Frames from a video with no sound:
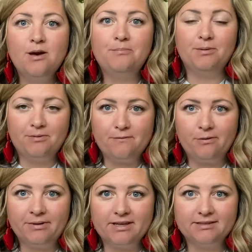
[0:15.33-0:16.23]
But before
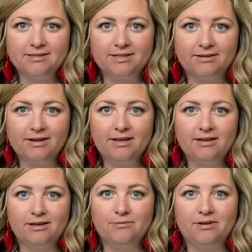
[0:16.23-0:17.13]
we get started,
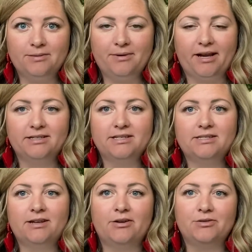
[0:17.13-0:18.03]
I want to practice
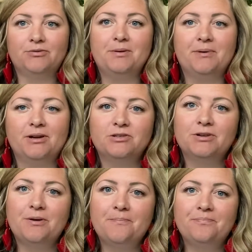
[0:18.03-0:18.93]
our three-part drill.